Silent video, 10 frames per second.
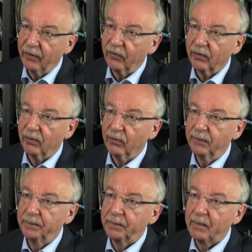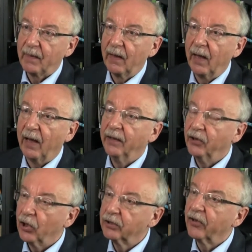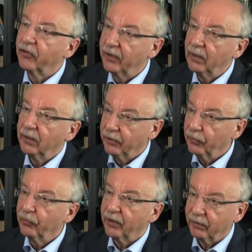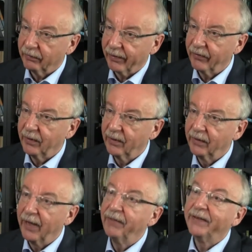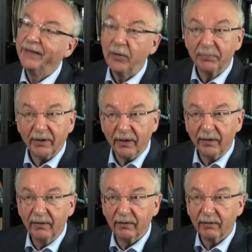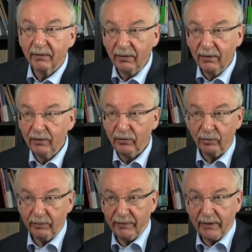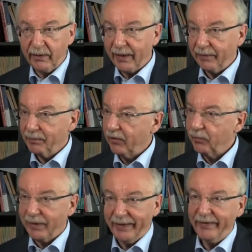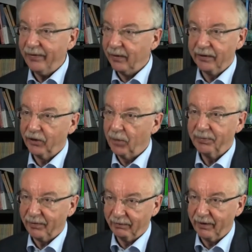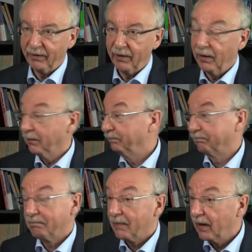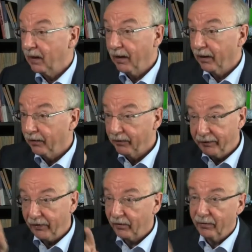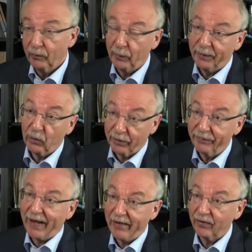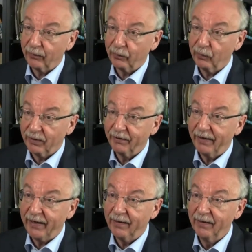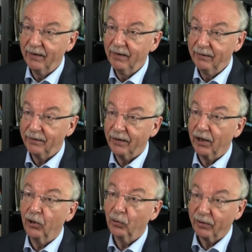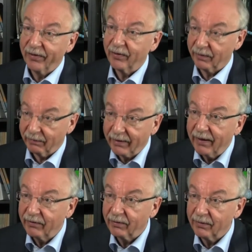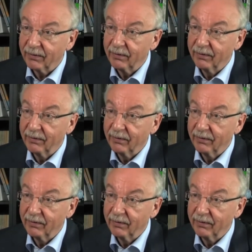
years ago, and the doctors still use the heuristic. They have adopted it. To, become much more easier adopt a, uh, uh, this, what we call a fast and frugal tree than a logistic regression,